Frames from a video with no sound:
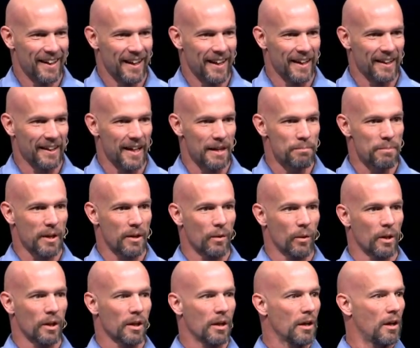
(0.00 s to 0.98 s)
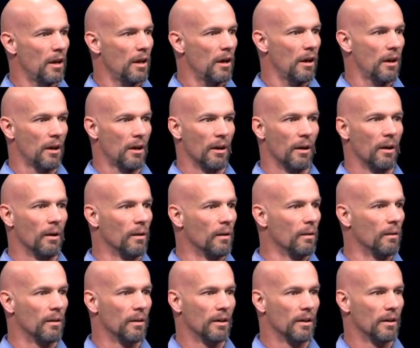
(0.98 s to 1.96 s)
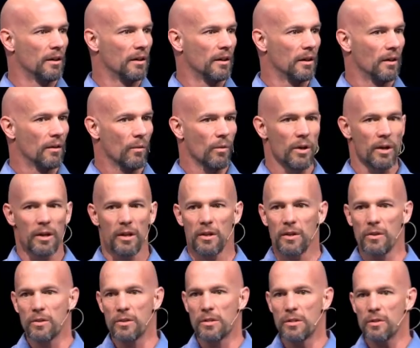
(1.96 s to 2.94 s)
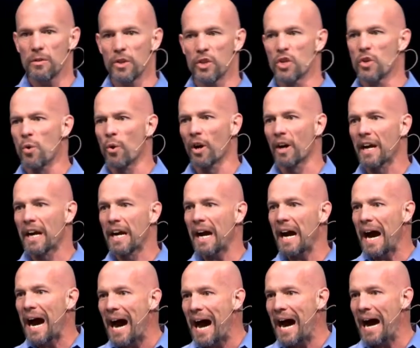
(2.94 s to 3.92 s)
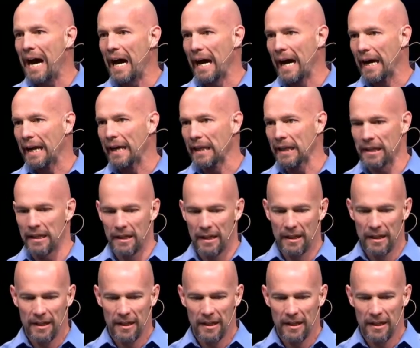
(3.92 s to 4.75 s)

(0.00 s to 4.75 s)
And they'd be going, No, what are you doing? You are God. And,